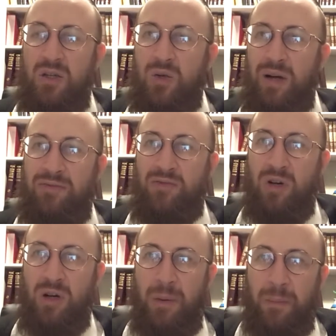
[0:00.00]
to
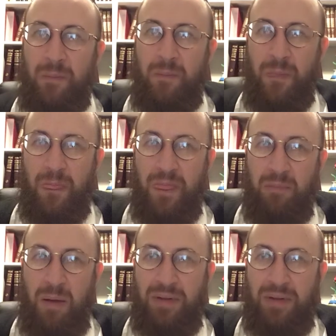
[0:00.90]
Avraham my